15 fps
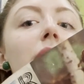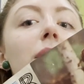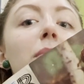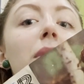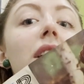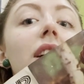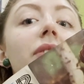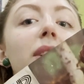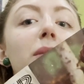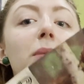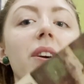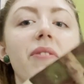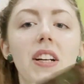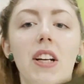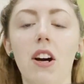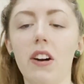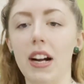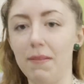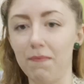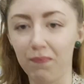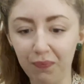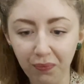Perfect, perfect. All right,
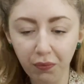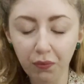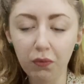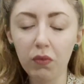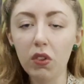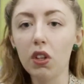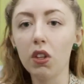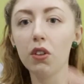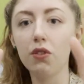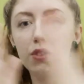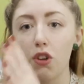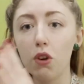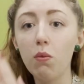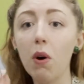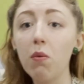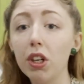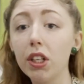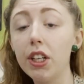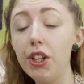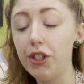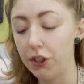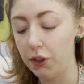so what we're
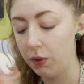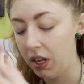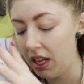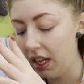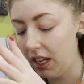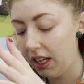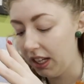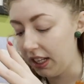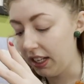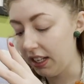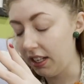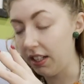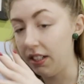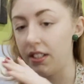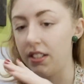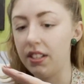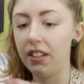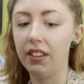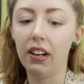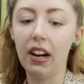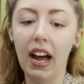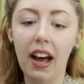going to do is
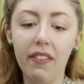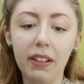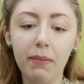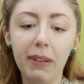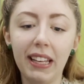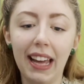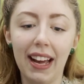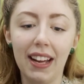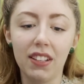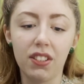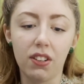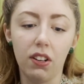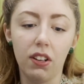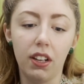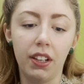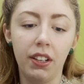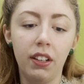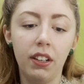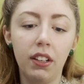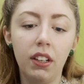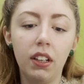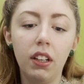they're having me cast on,
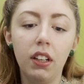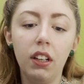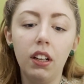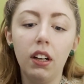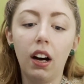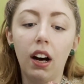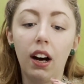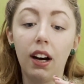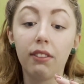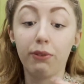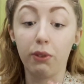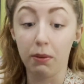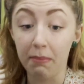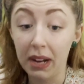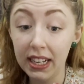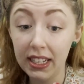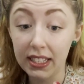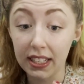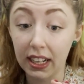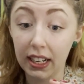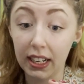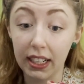for my
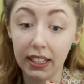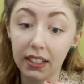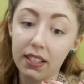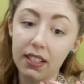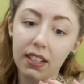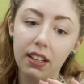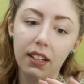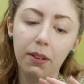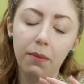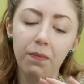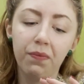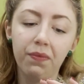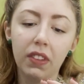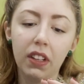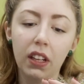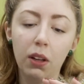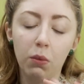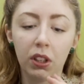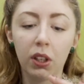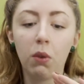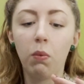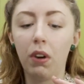size,
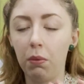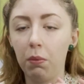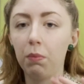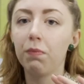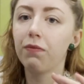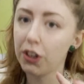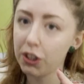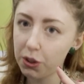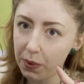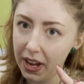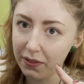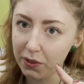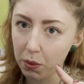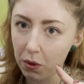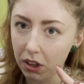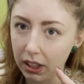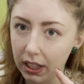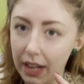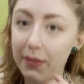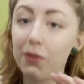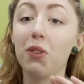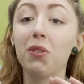well, first we have to work
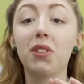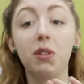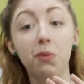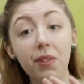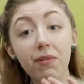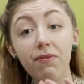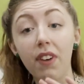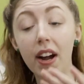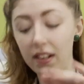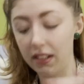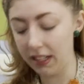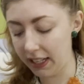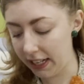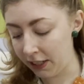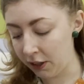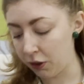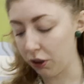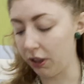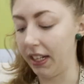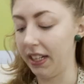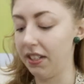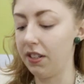11 rows, because we finally
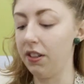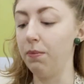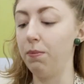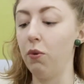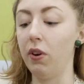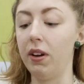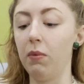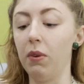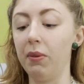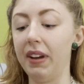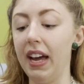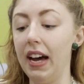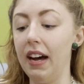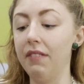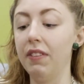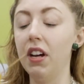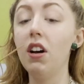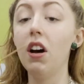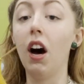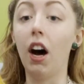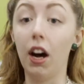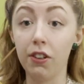increased to the point where we have
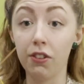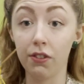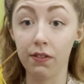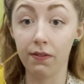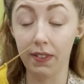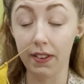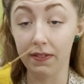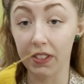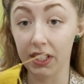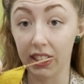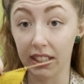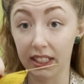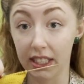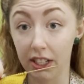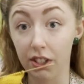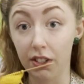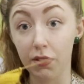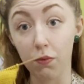156 stitches